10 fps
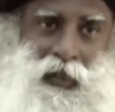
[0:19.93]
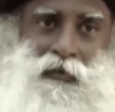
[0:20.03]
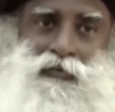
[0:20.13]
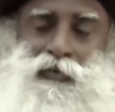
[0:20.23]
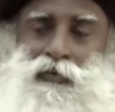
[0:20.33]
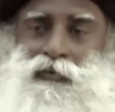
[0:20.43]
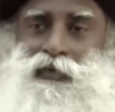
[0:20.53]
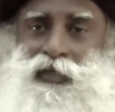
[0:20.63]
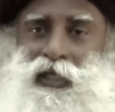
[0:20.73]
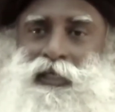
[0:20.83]
if you
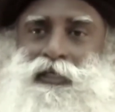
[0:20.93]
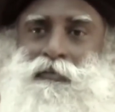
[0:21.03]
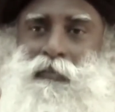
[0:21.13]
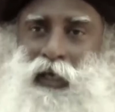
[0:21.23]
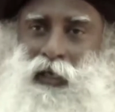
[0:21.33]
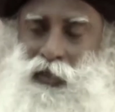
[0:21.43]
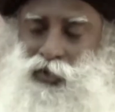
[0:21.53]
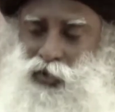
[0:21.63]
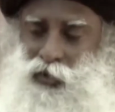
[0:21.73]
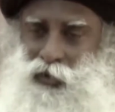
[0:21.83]
just
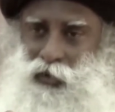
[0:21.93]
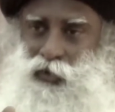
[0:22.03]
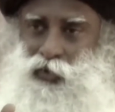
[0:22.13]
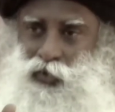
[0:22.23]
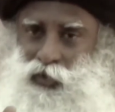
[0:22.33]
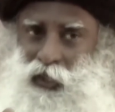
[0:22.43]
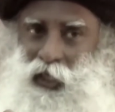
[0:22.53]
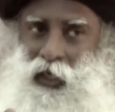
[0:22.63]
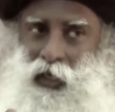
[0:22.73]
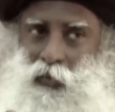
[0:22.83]
manage to
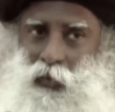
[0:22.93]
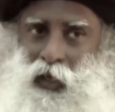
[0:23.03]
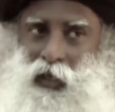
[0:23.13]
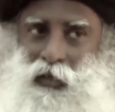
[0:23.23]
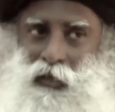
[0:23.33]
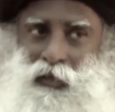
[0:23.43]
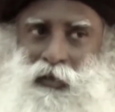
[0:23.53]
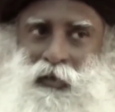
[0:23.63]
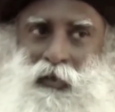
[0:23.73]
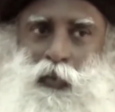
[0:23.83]
stay awake
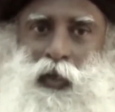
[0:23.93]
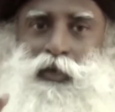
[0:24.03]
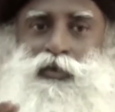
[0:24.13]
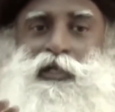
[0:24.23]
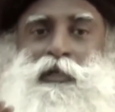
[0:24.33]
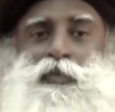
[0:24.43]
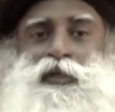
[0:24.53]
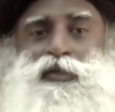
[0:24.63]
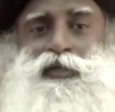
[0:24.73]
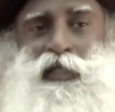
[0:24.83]
when you slip
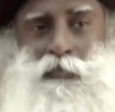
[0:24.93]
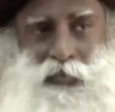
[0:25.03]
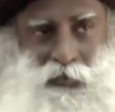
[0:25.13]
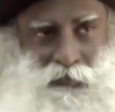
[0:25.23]
into sleep.